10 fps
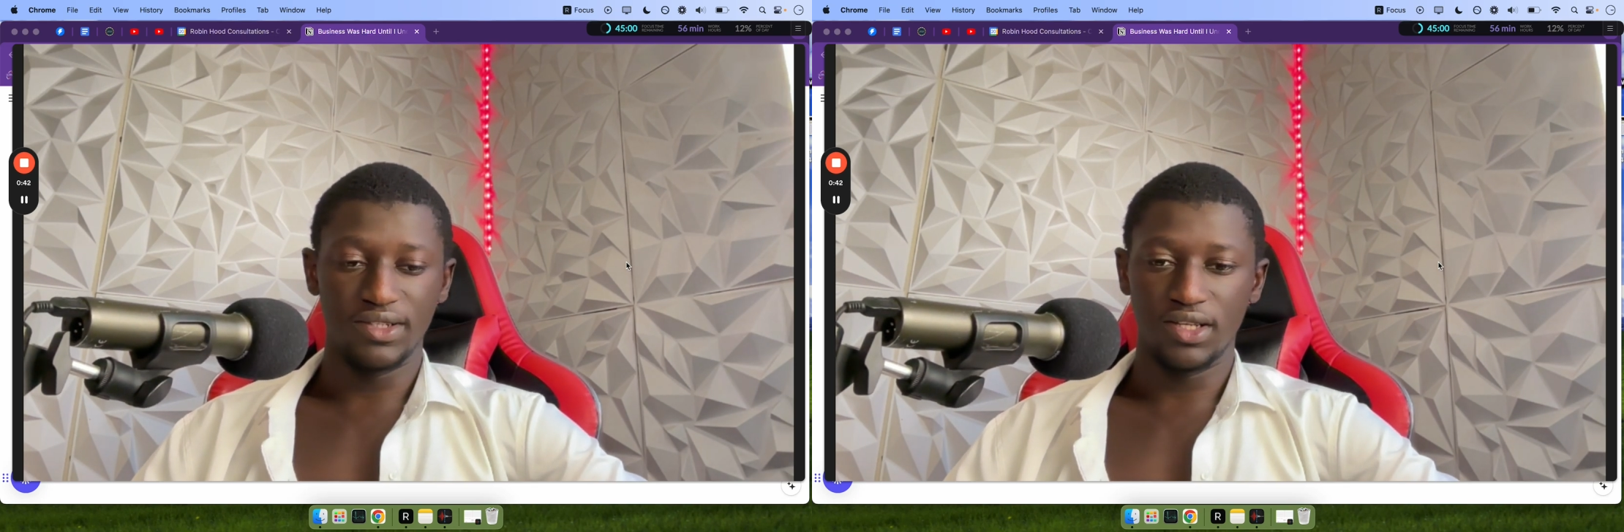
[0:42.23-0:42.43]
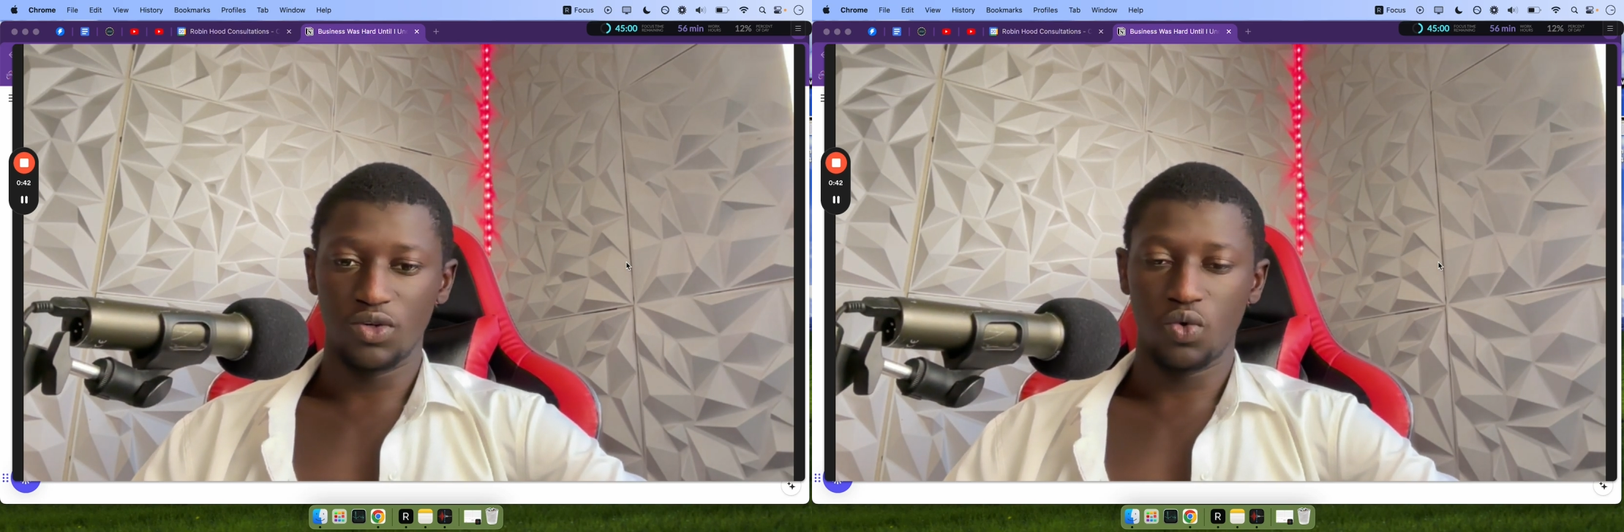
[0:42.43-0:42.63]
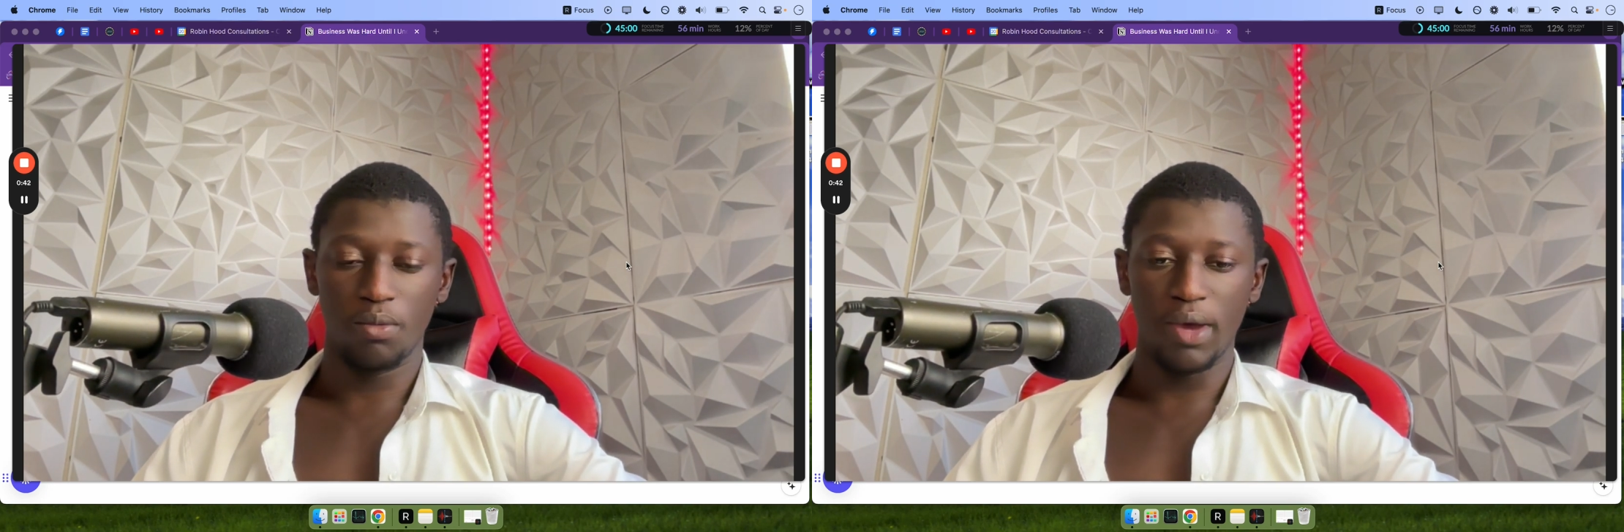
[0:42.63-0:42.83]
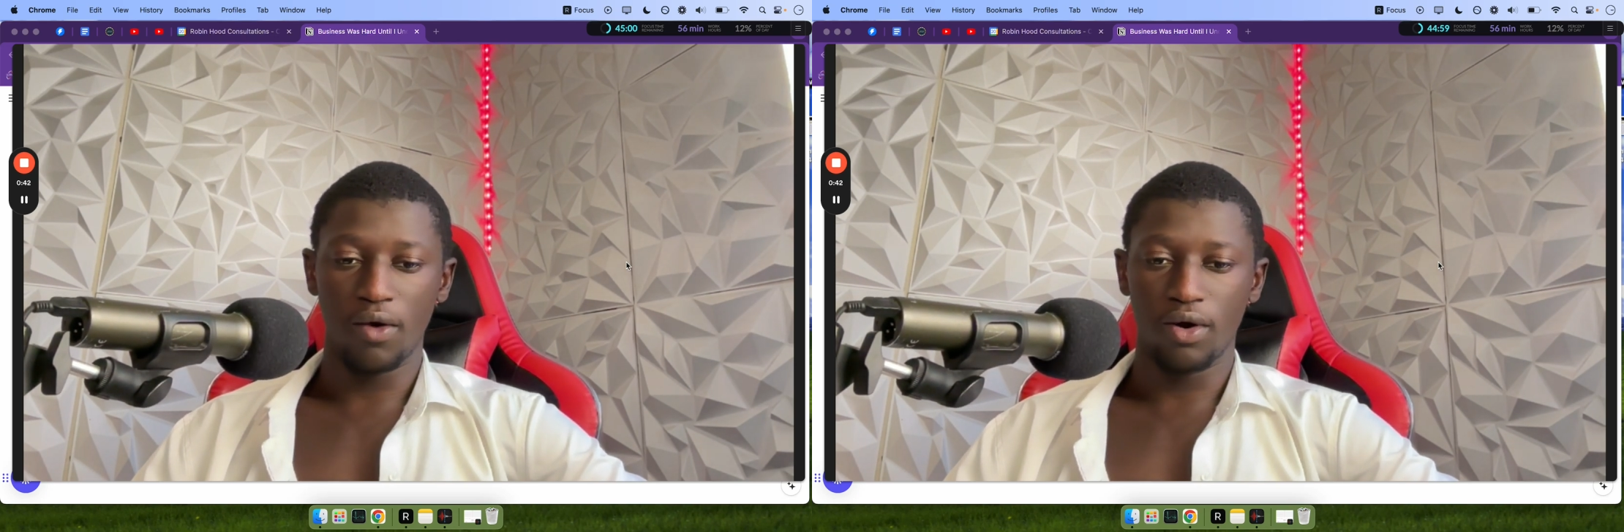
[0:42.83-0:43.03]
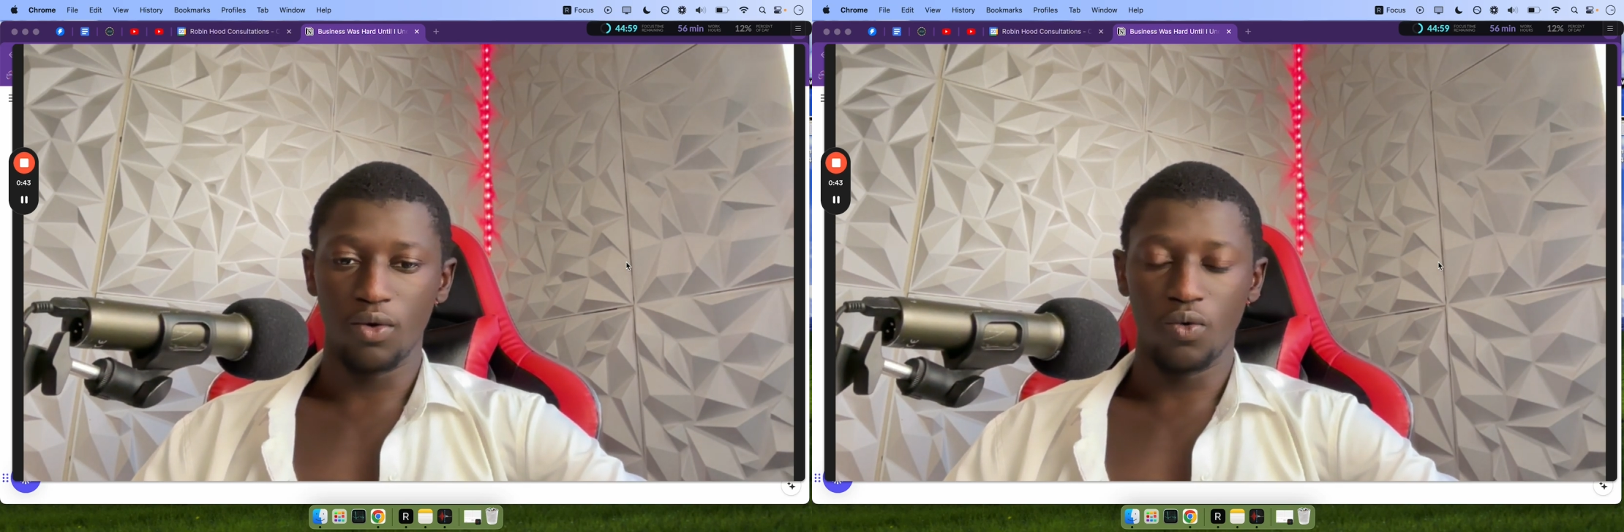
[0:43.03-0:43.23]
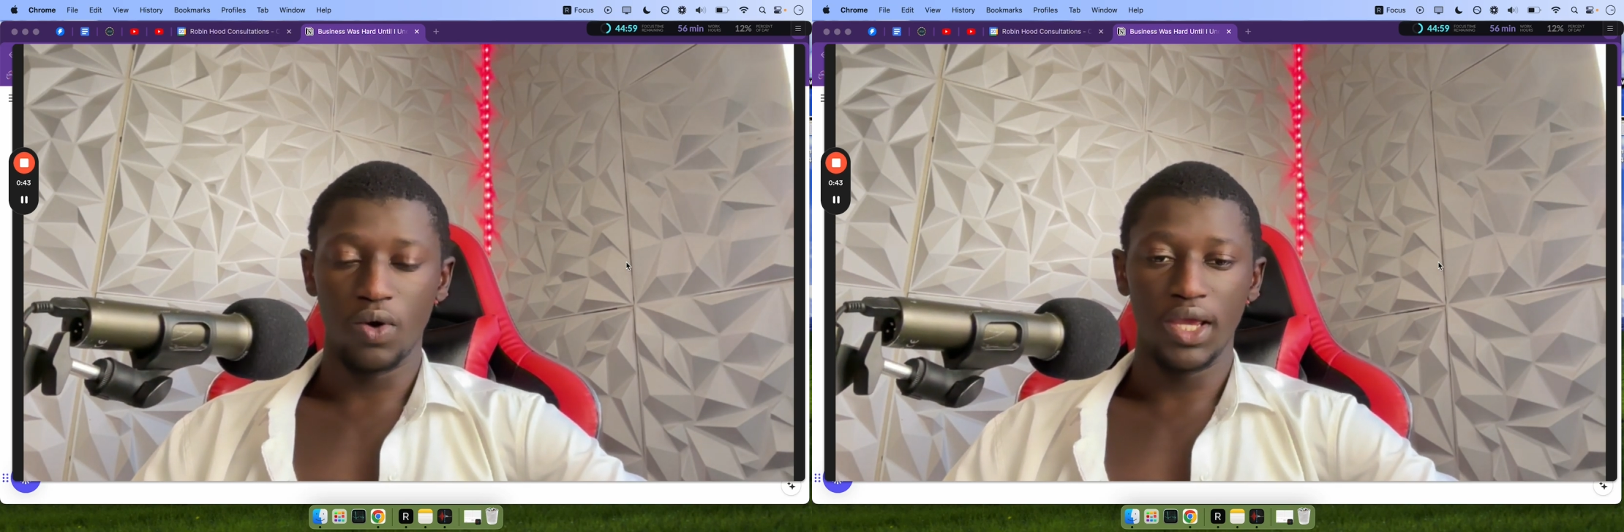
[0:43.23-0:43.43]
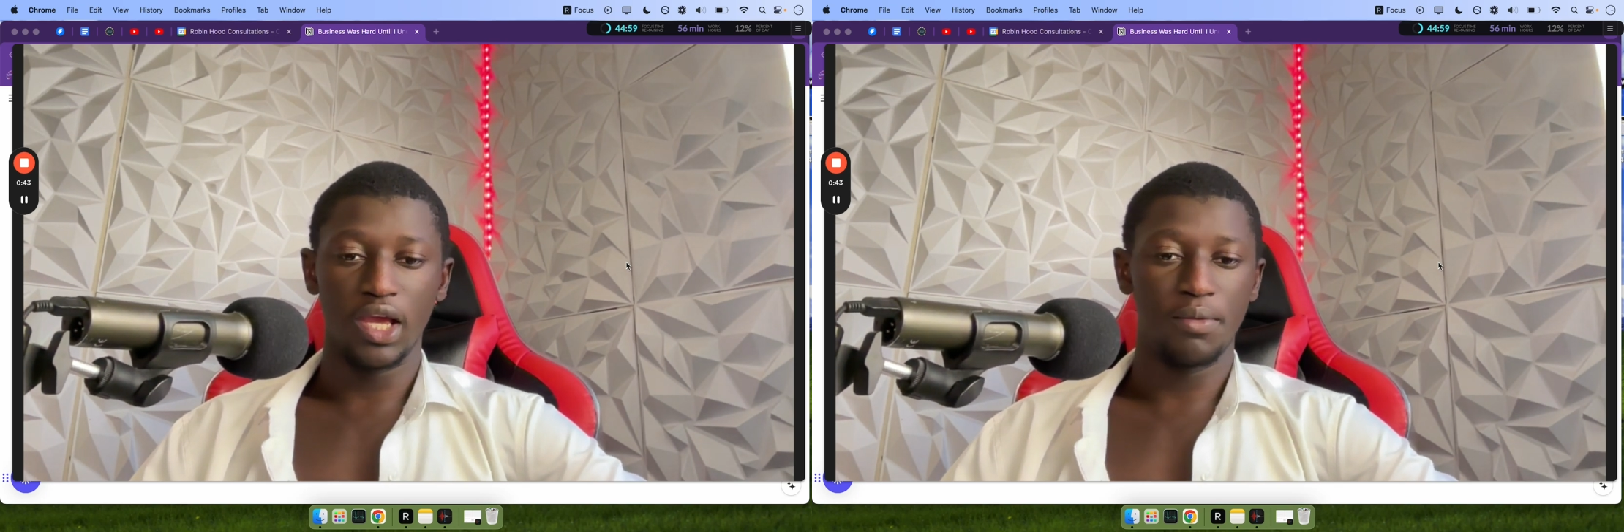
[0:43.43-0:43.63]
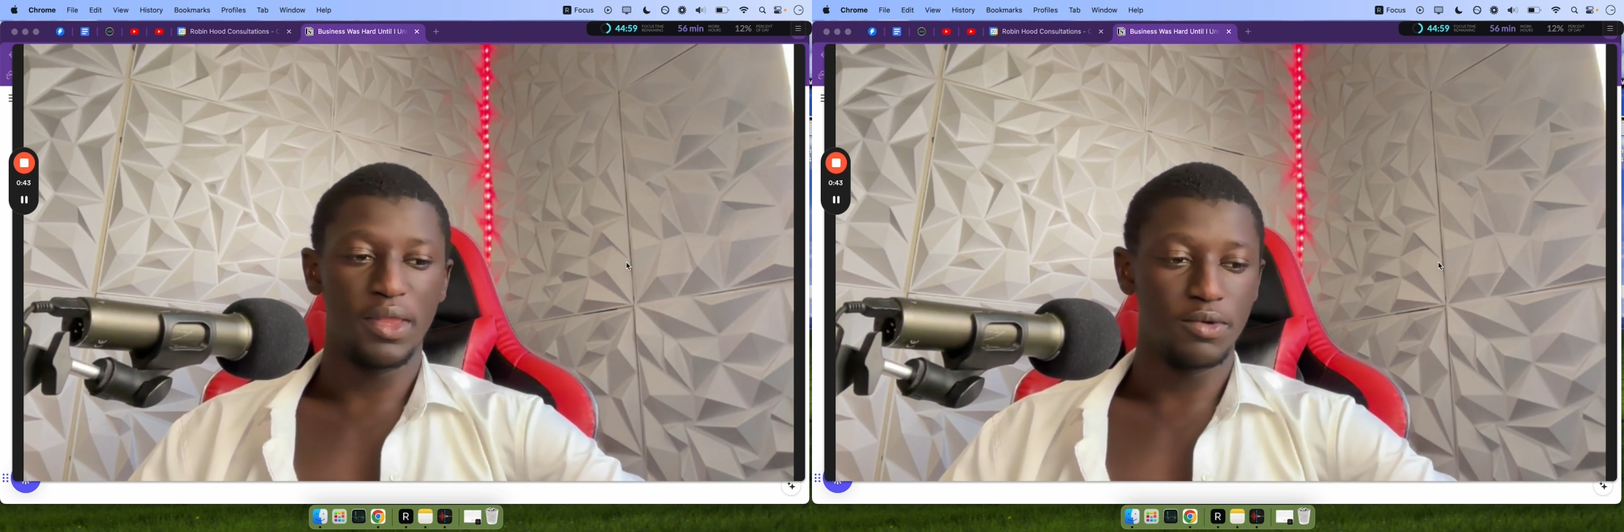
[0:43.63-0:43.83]
just a quick background on who I am.
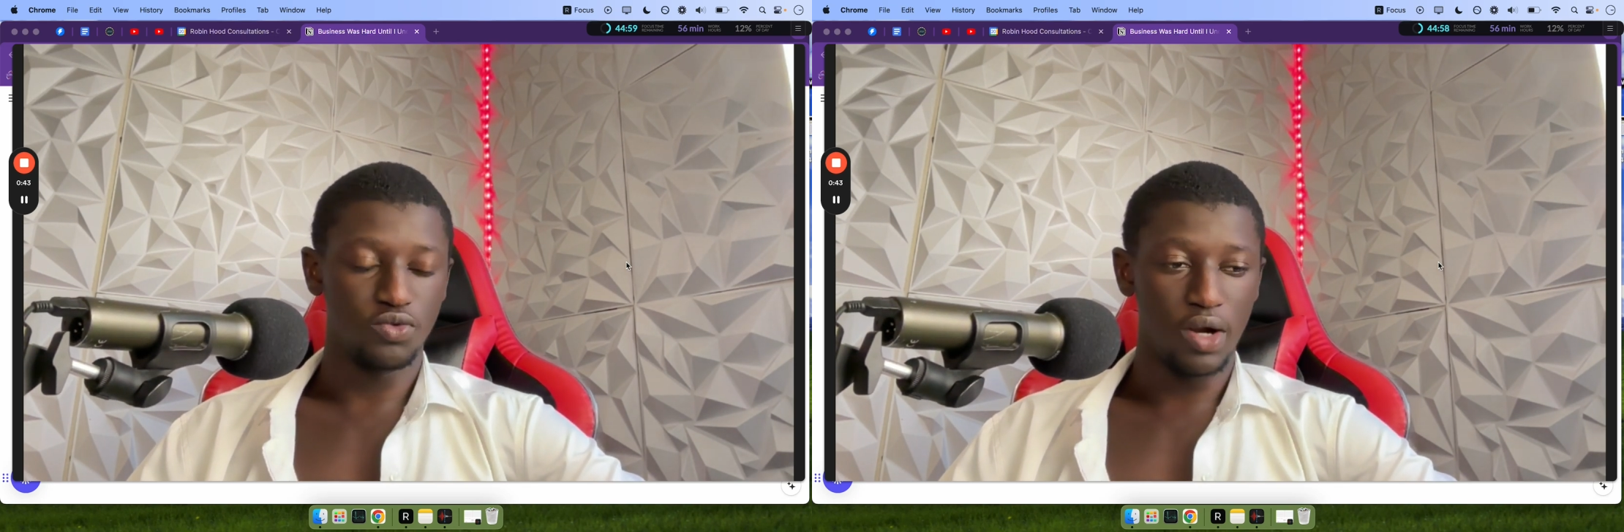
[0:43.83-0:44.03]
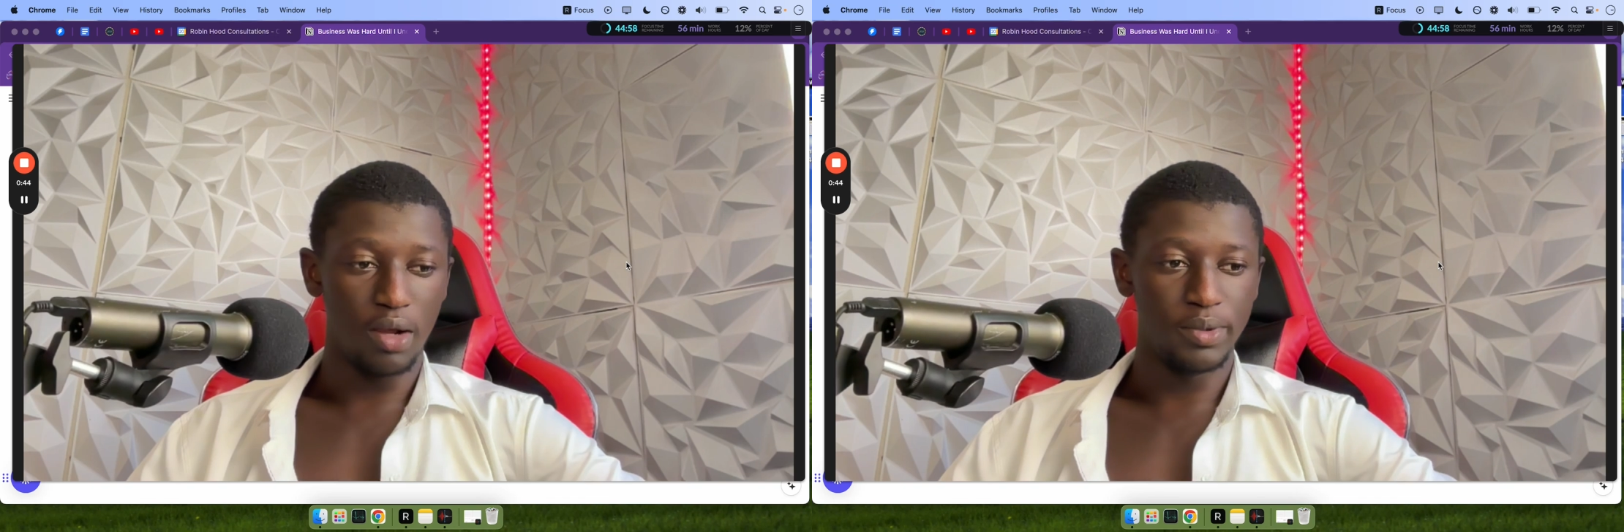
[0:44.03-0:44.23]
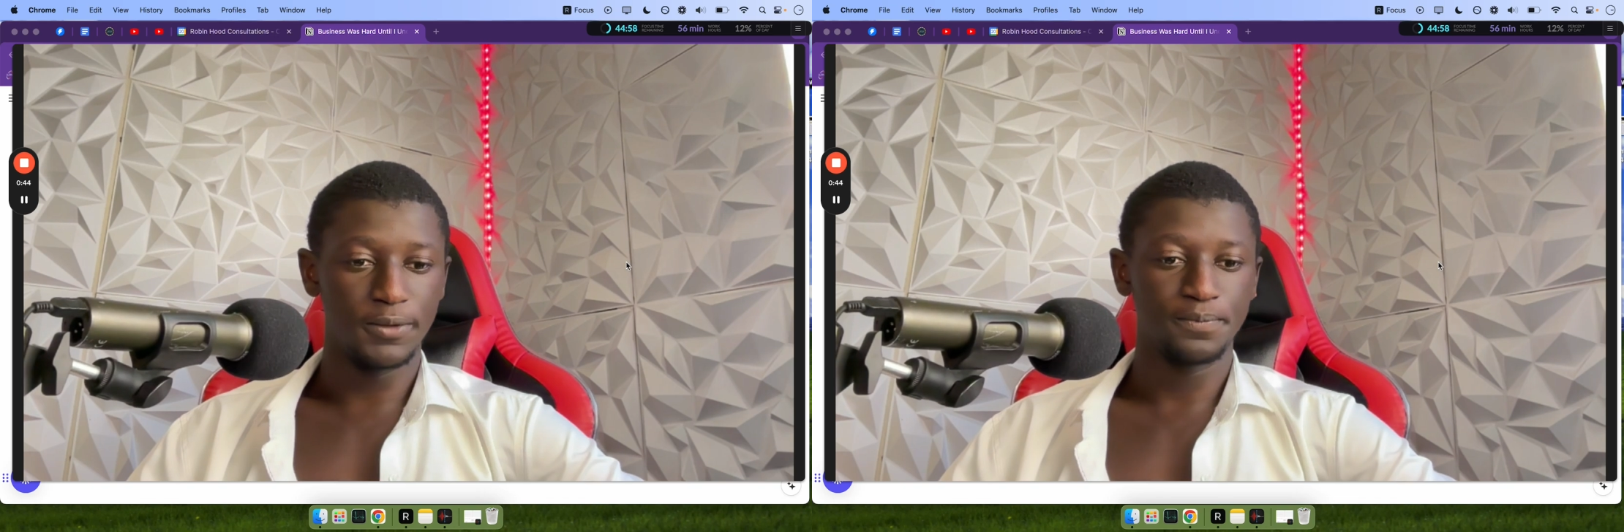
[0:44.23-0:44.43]
My name is Robin.